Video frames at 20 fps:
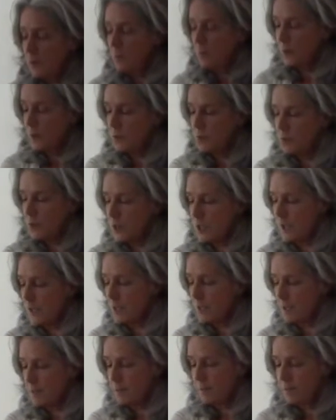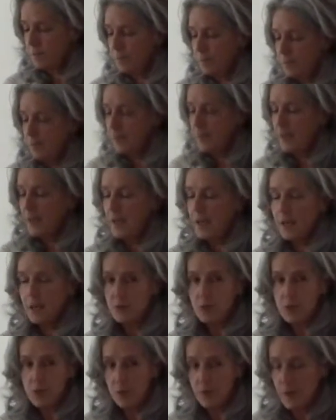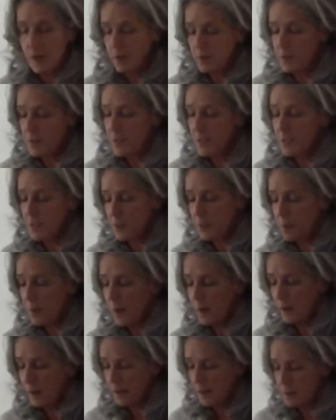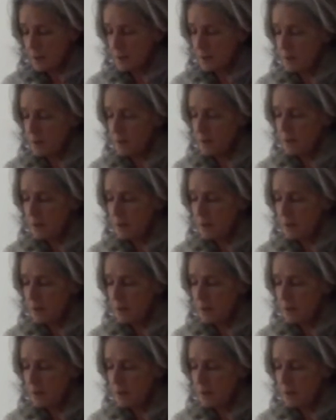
was rejected. He hunched around in his pockets.